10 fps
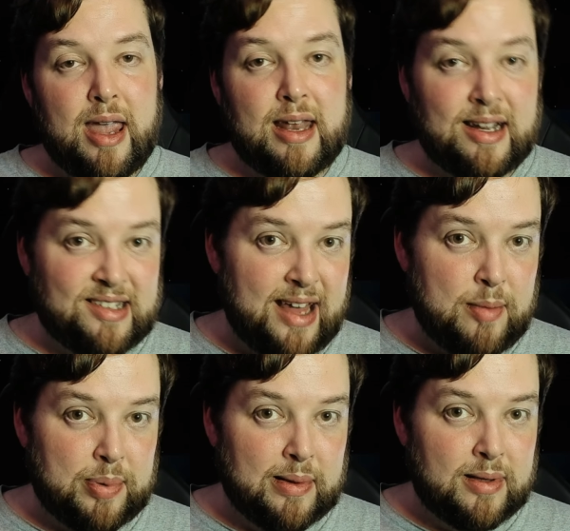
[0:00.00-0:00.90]
An
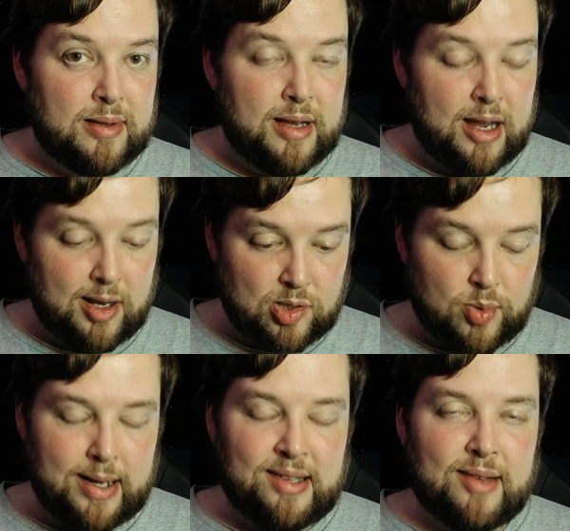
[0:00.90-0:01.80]
example. In
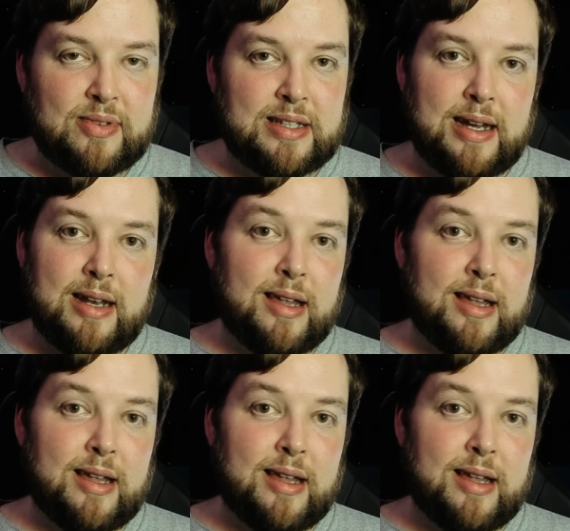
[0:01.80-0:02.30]
2017,